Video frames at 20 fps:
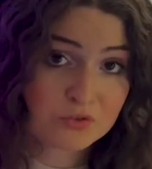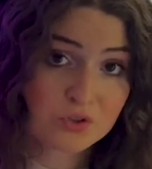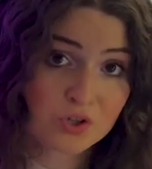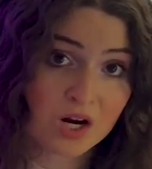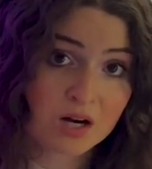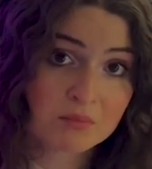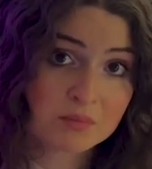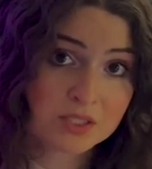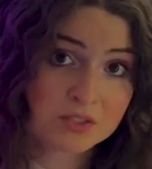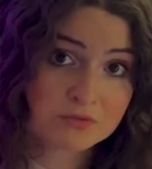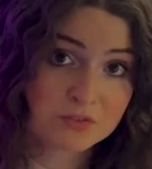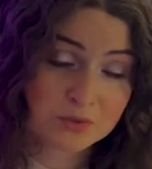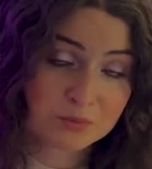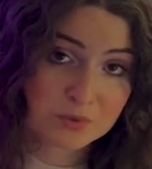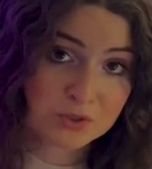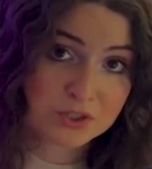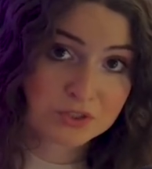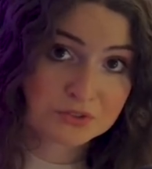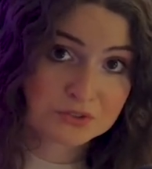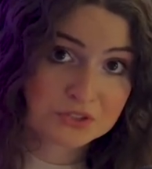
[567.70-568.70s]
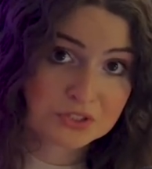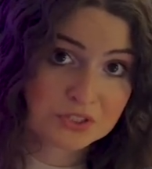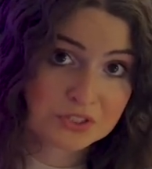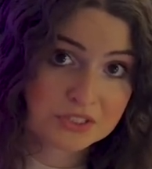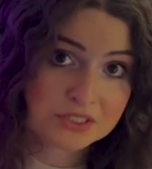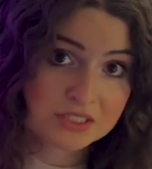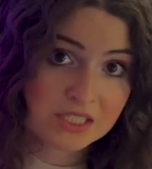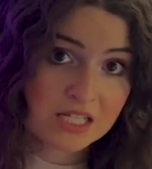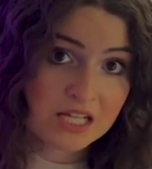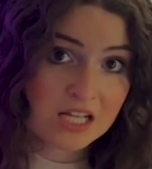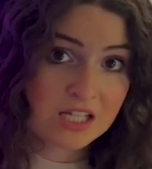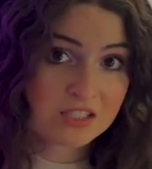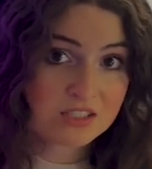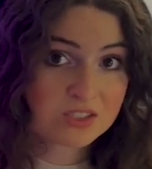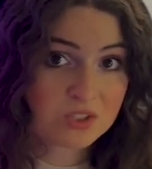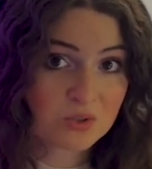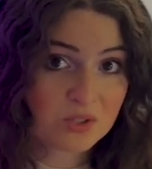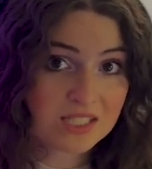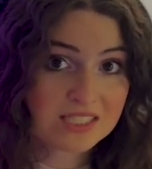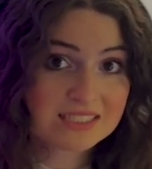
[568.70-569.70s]
drama for producers,
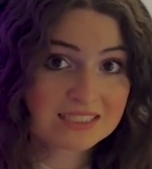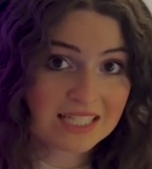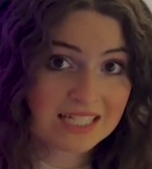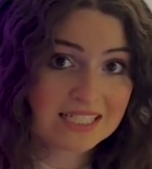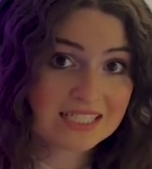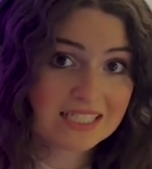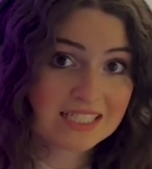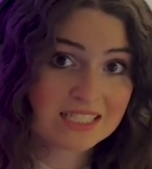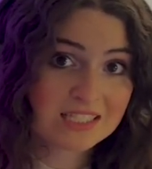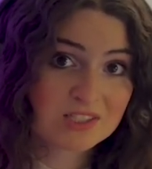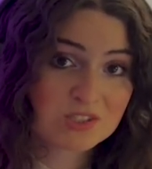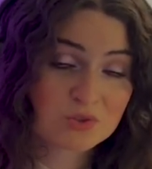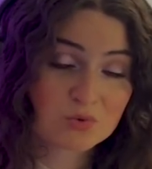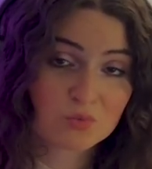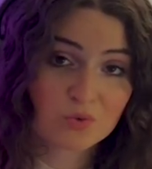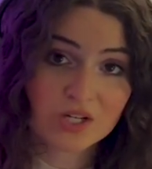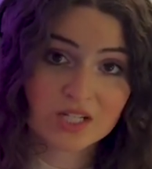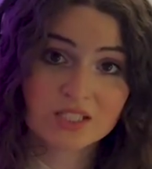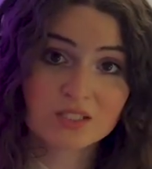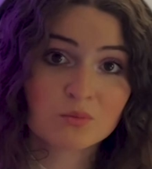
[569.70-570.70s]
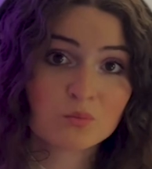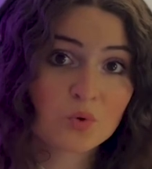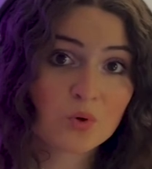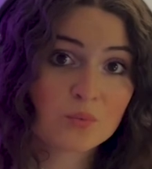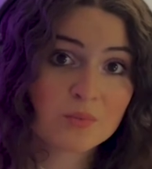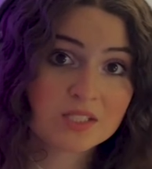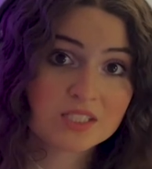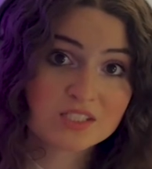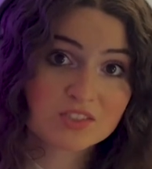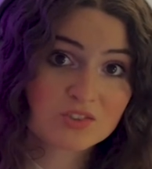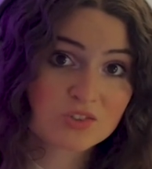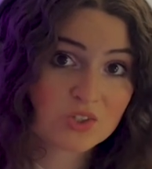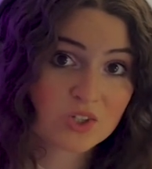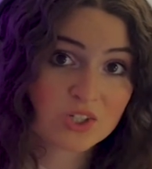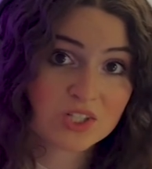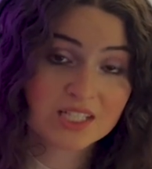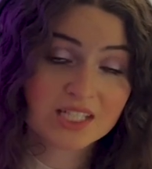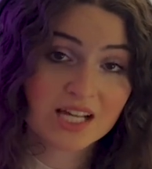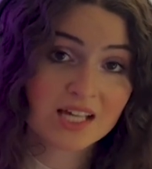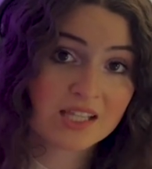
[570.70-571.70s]
so they sent in this random woman to
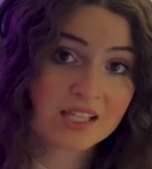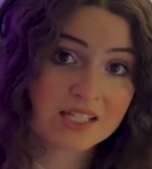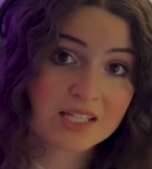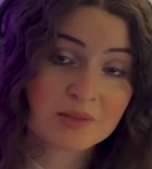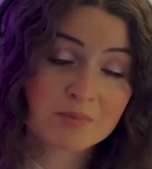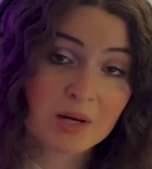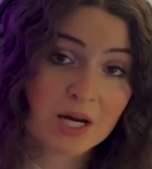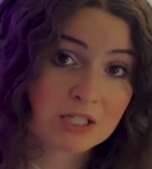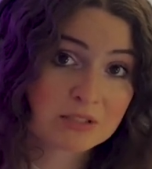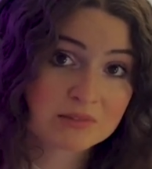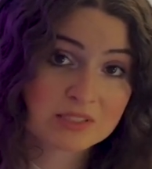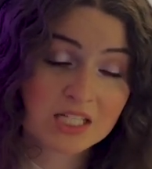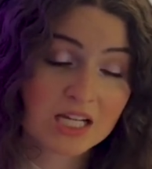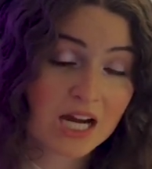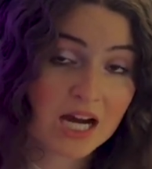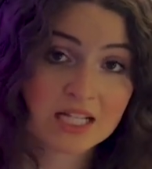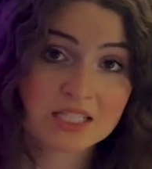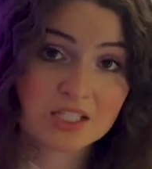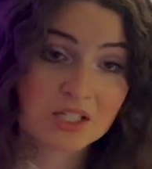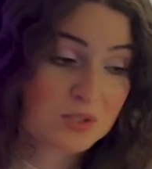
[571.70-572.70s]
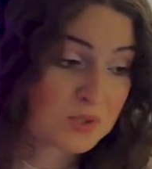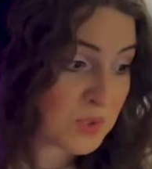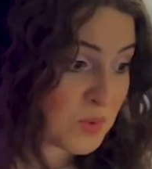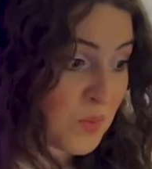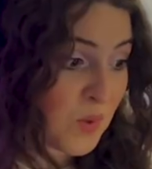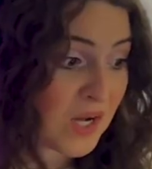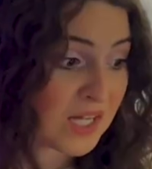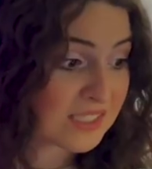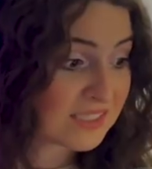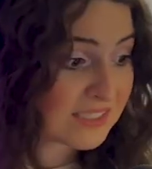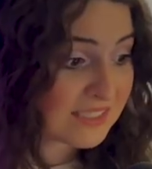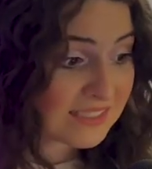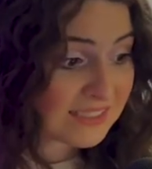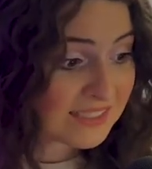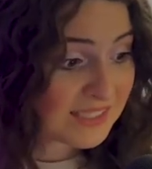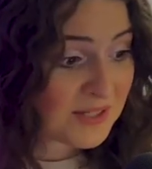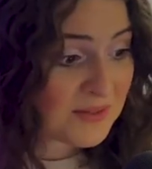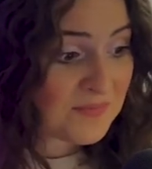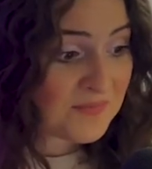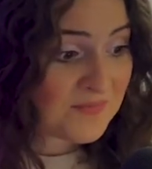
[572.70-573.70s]
start yelling about God knows what.
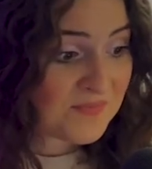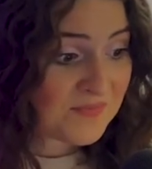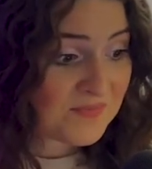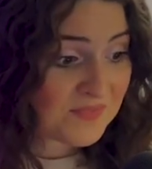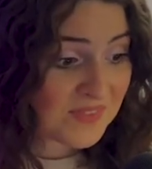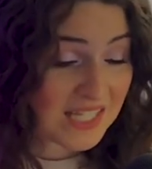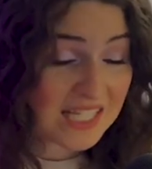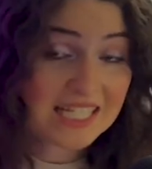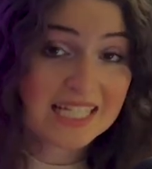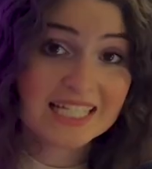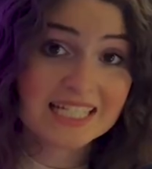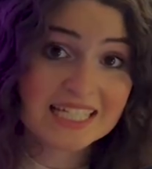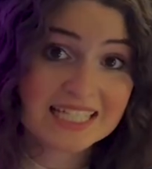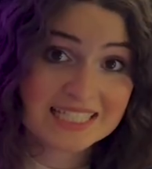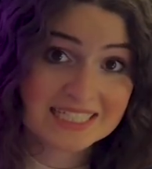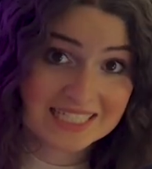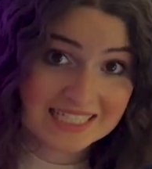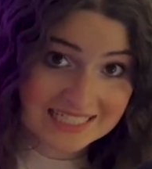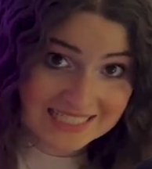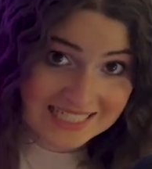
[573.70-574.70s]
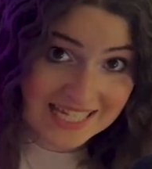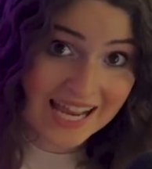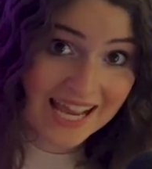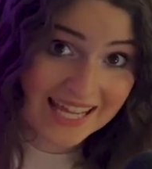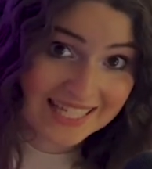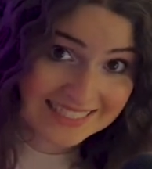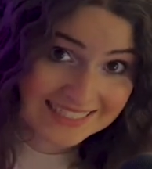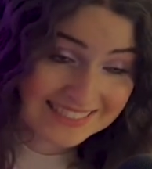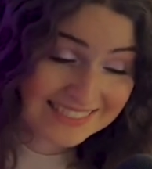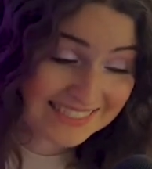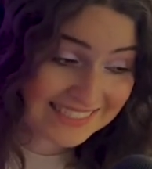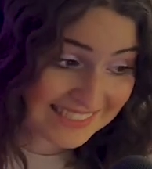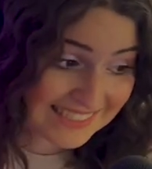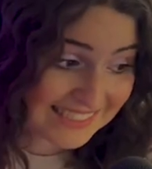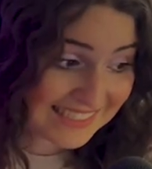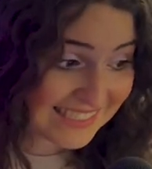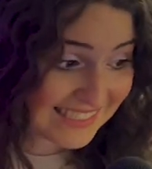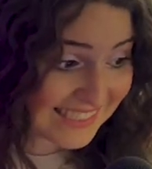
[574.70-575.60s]
And it is intense.